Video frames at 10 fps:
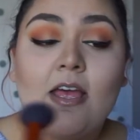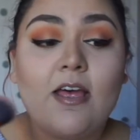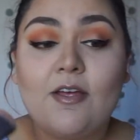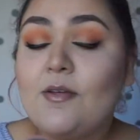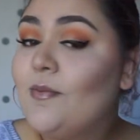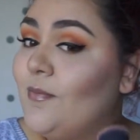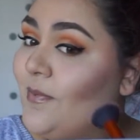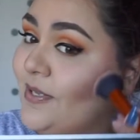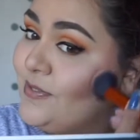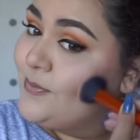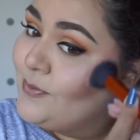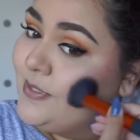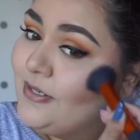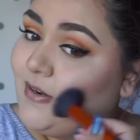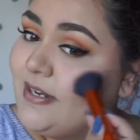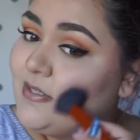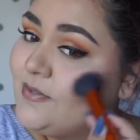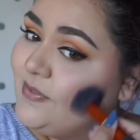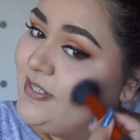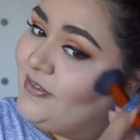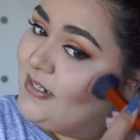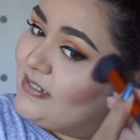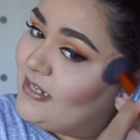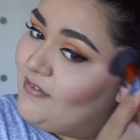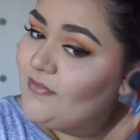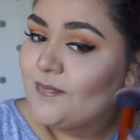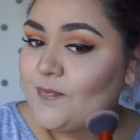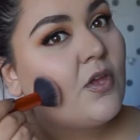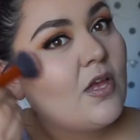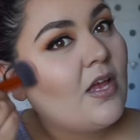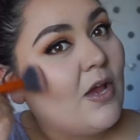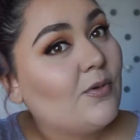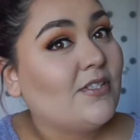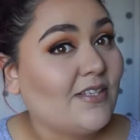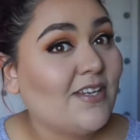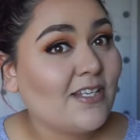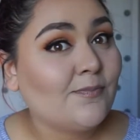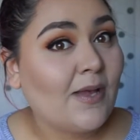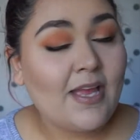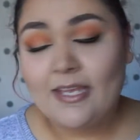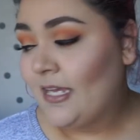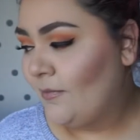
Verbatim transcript: um, but it's really great really great stuff I would suggest buying it